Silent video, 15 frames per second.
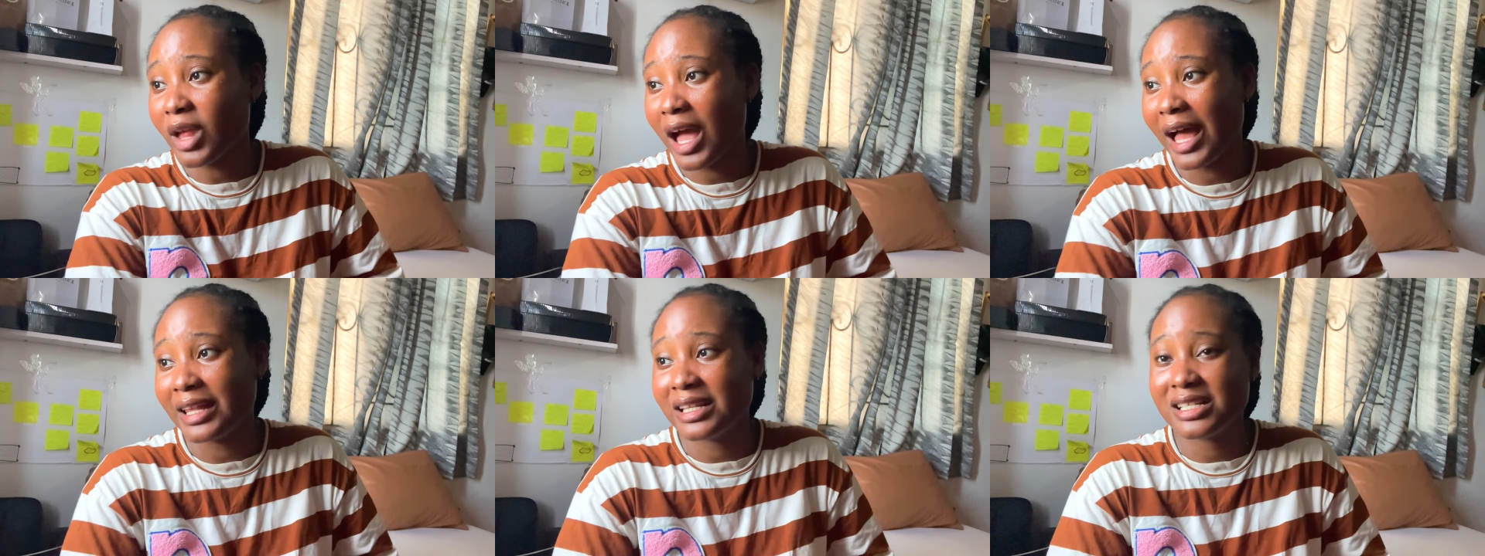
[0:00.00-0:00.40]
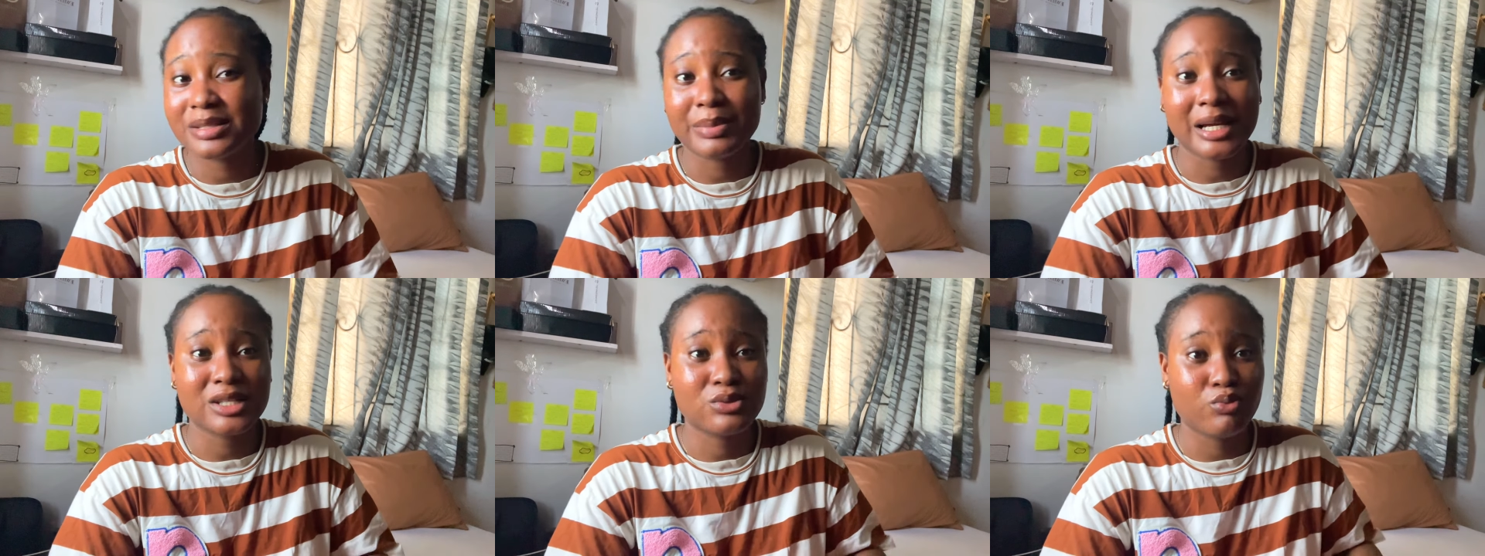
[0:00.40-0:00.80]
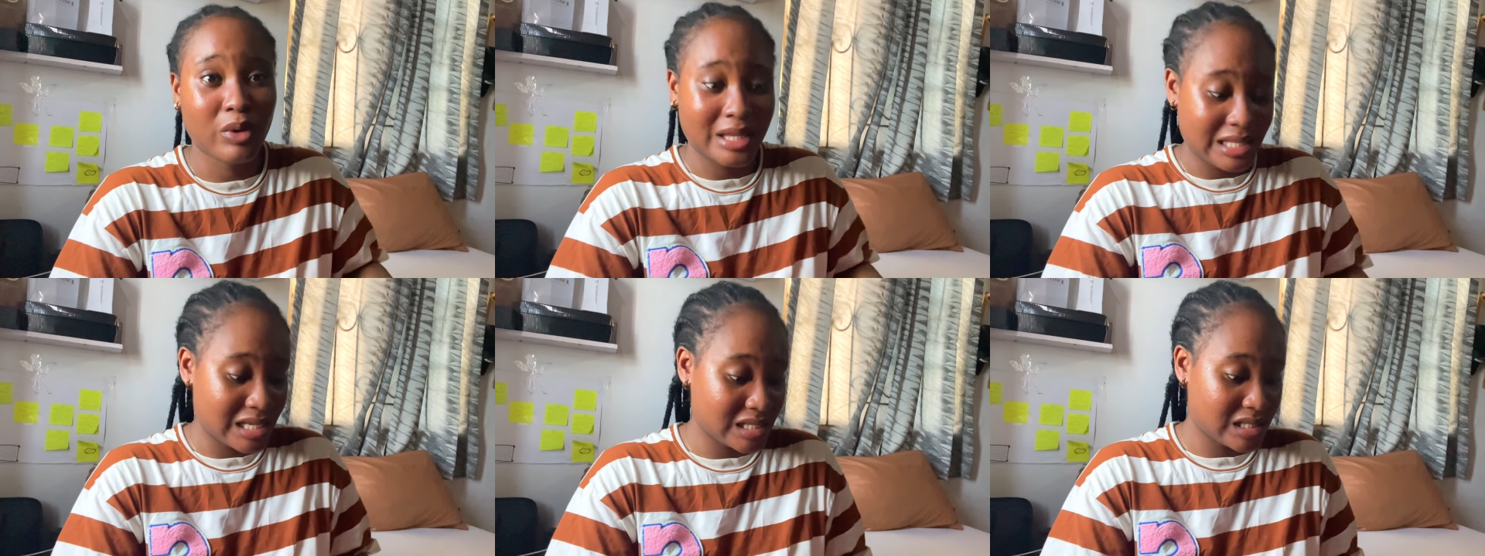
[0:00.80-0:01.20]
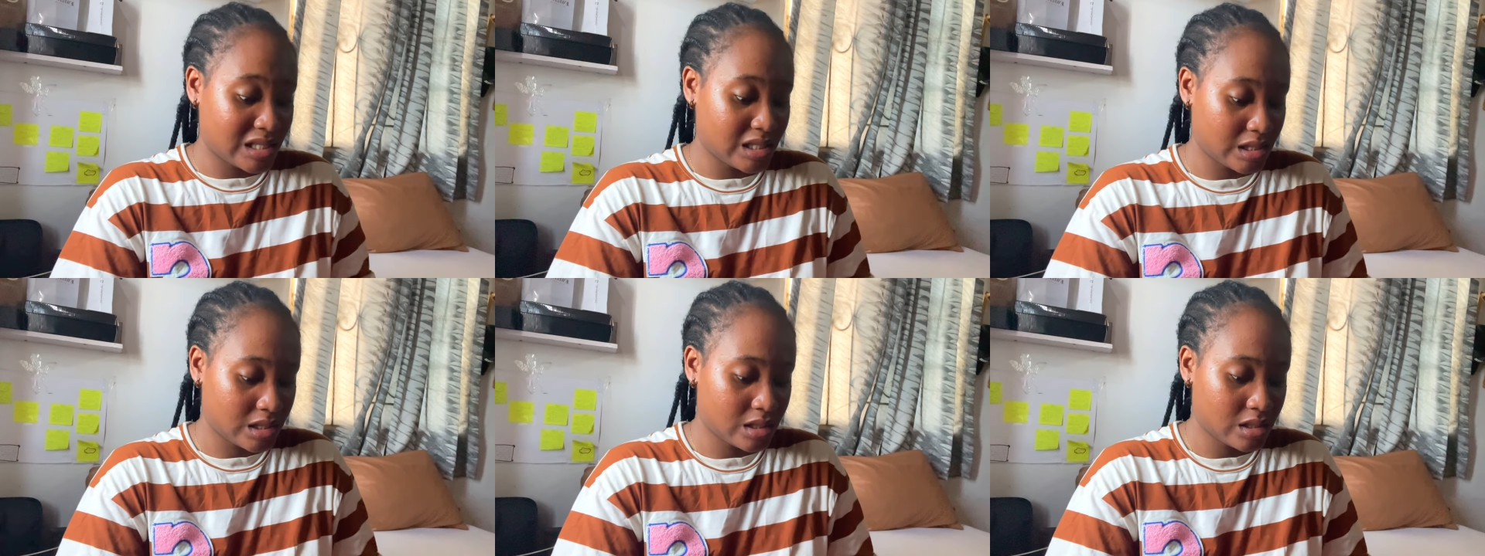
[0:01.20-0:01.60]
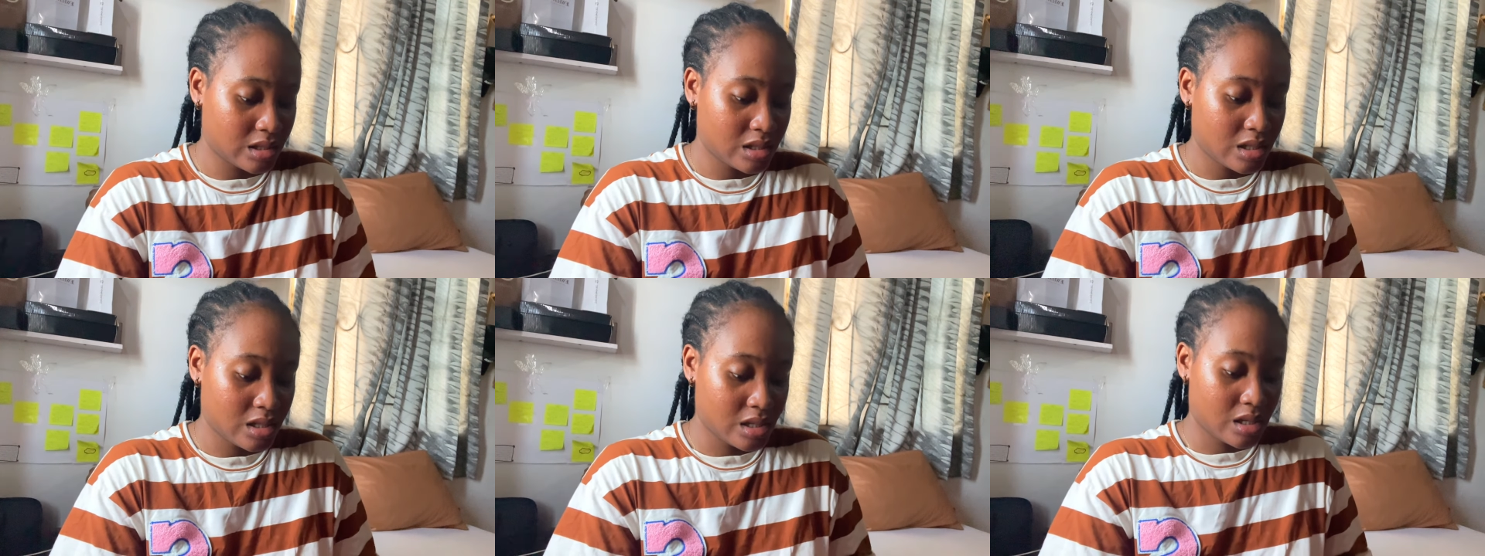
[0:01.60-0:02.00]
at least by Wednesday.
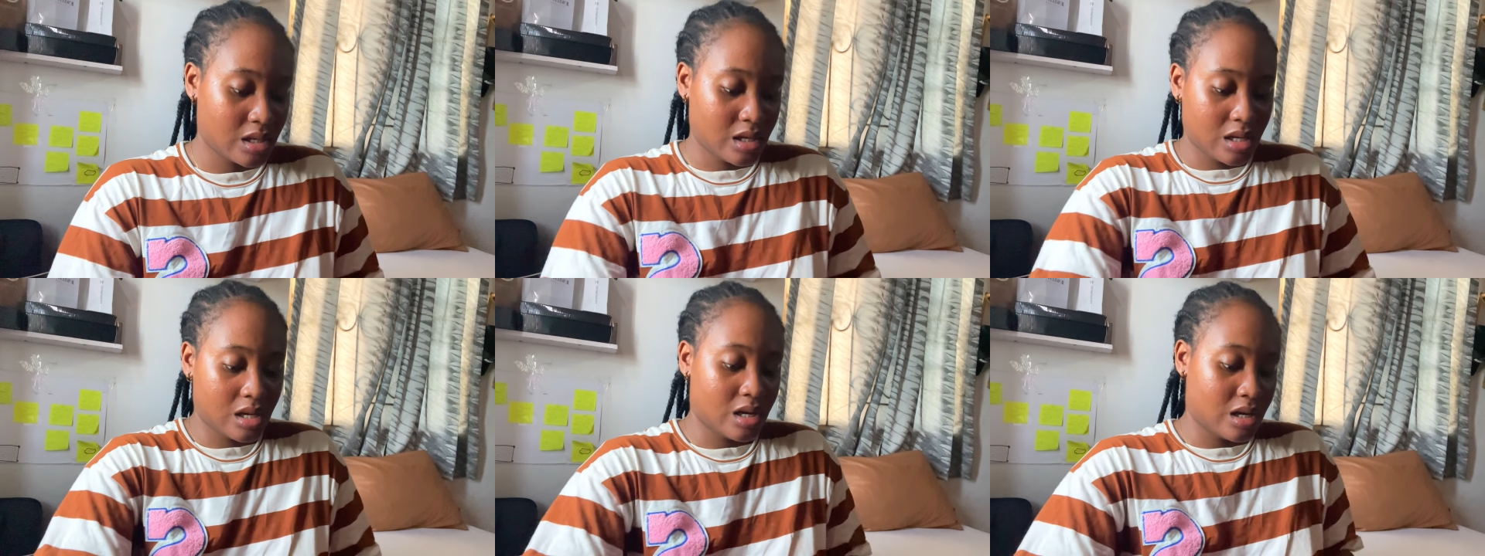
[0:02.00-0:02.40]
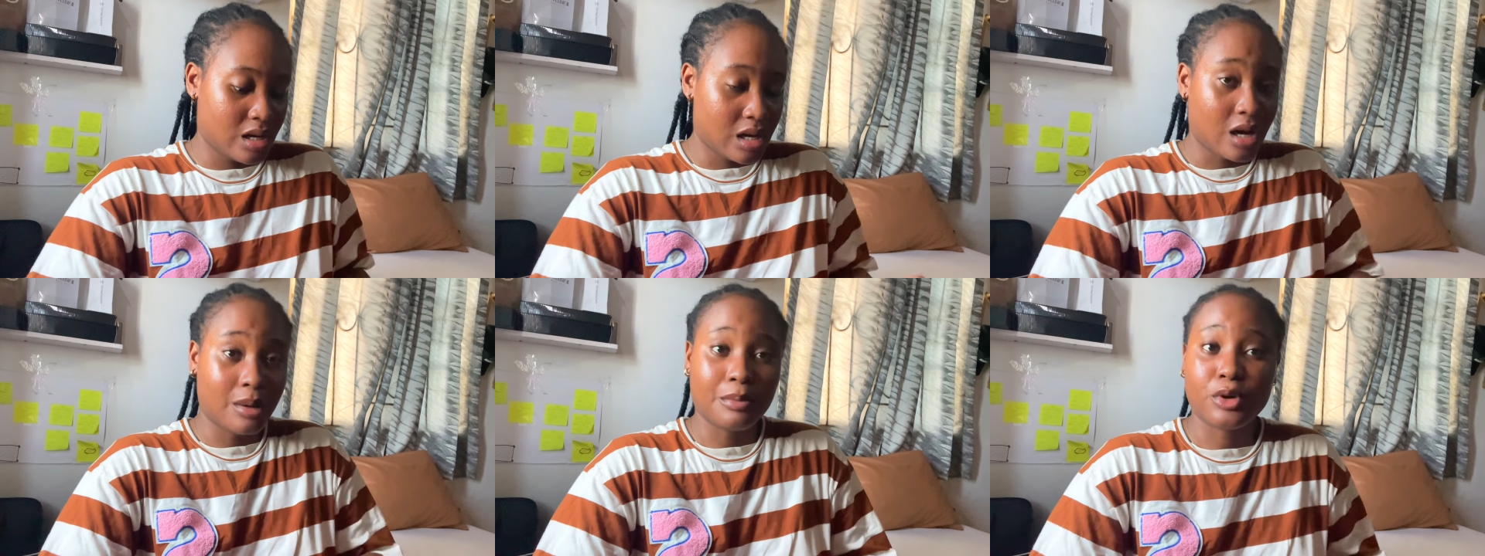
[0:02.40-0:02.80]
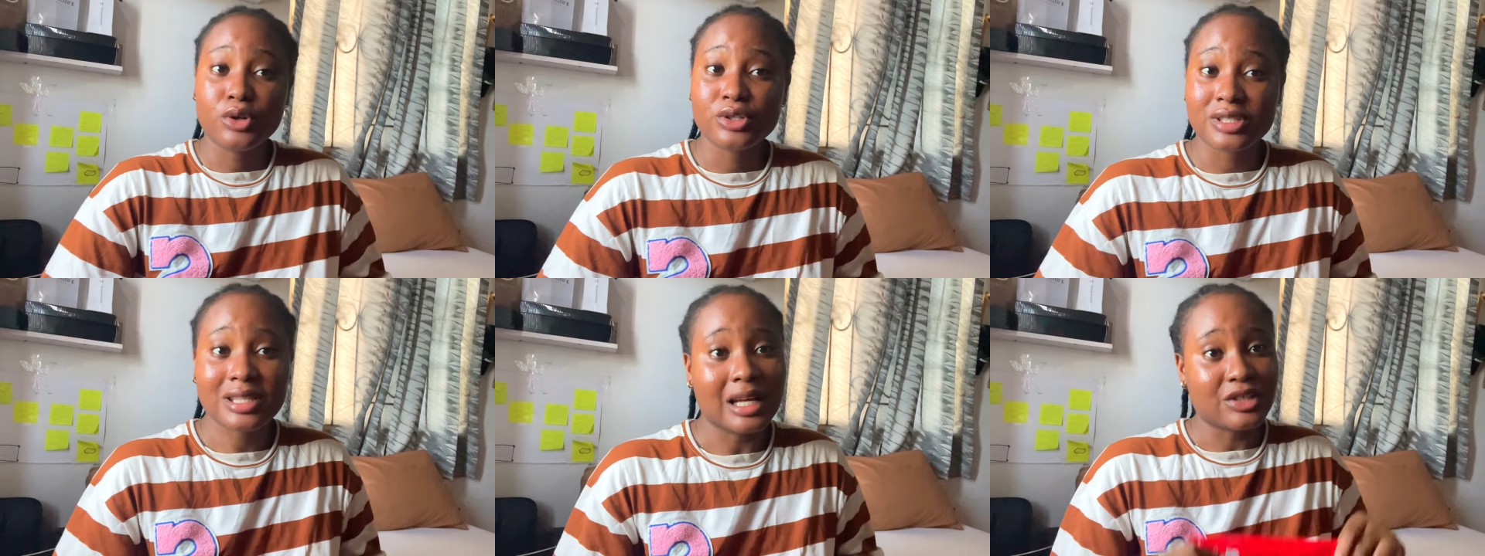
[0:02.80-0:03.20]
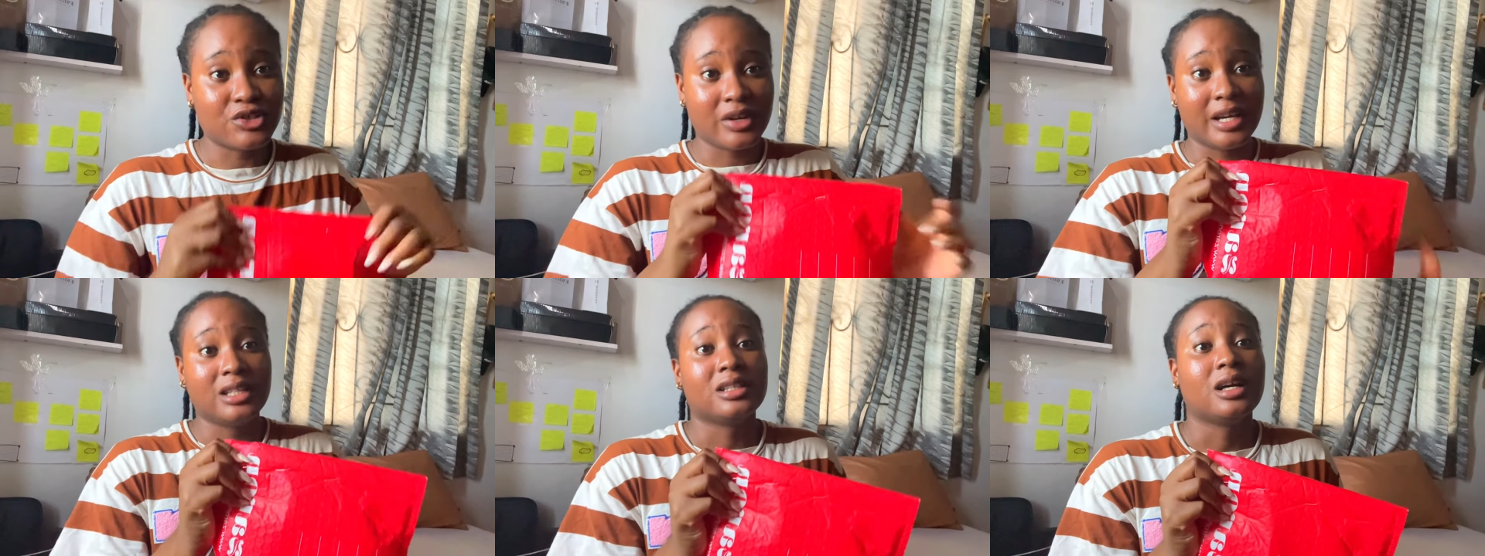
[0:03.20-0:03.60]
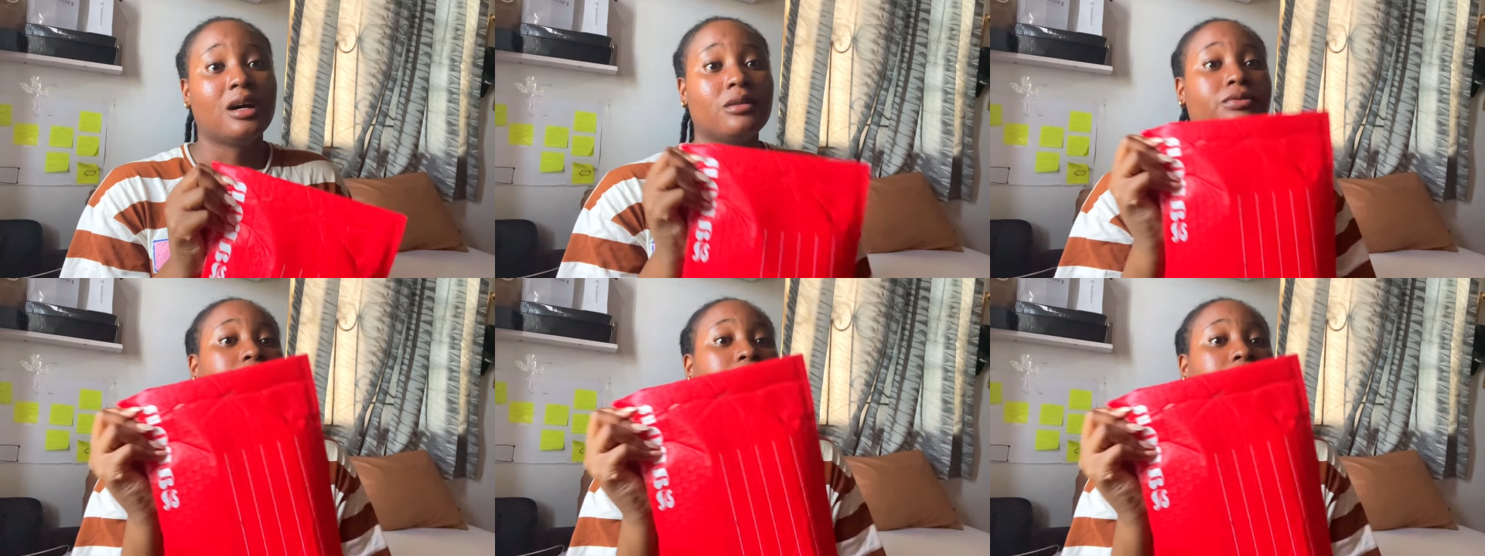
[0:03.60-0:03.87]
I'm going to start trying it out